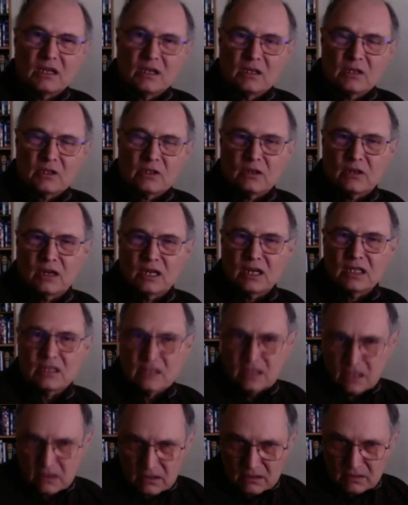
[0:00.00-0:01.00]
So I
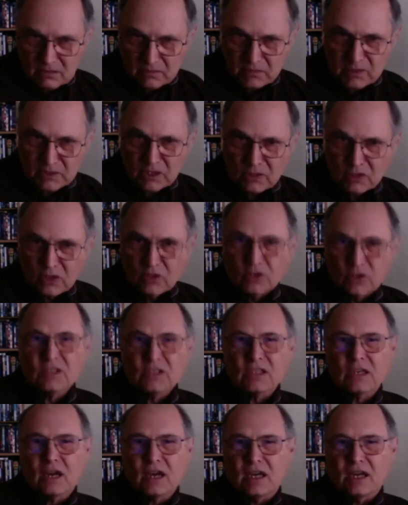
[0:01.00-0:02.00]
see, good
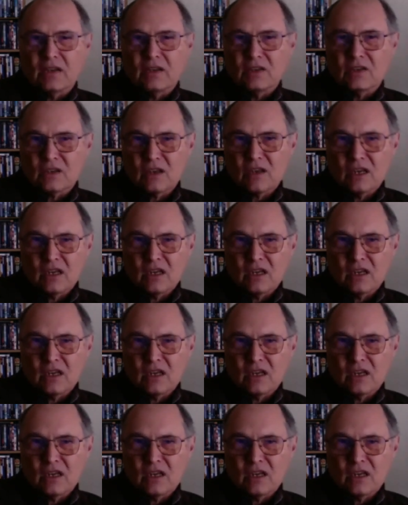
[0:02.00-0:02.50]
signs.